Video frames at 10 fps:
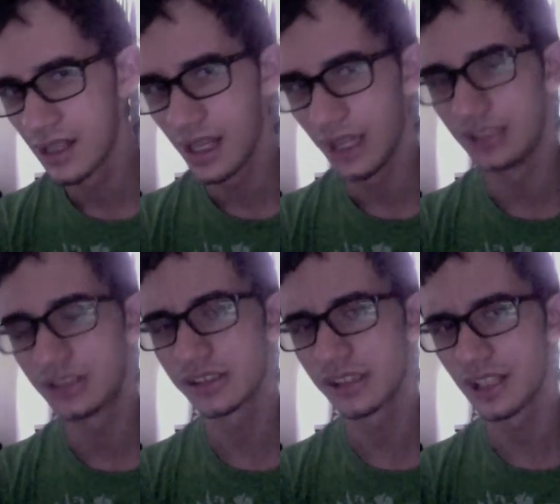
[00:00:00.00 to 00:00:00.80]
At least
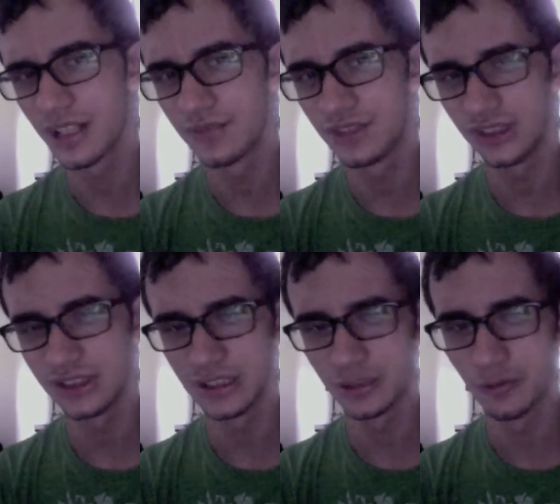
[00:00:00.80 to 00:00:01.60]
not a lot of shit
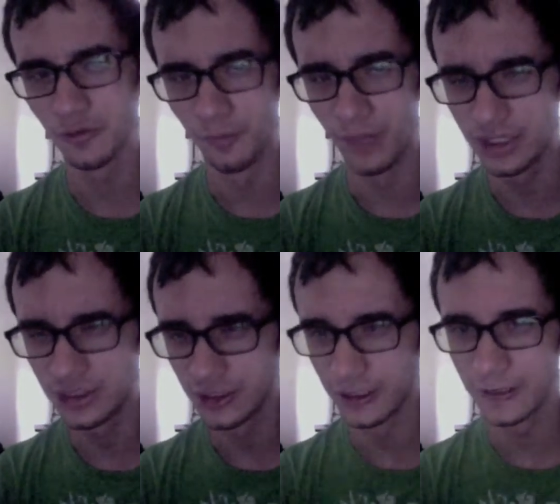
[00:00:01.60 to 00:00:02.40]
that's worth
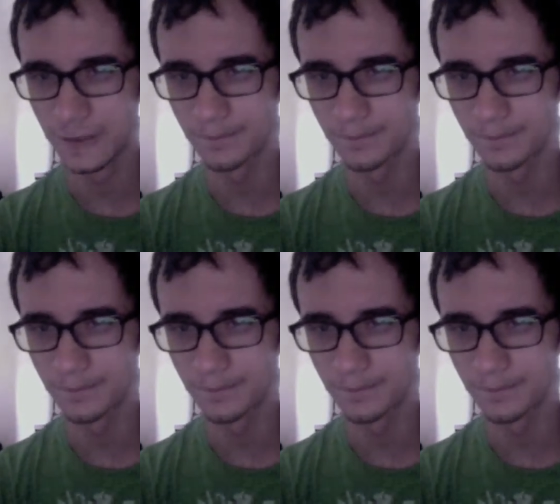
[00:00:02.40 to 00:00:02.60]
mentioning.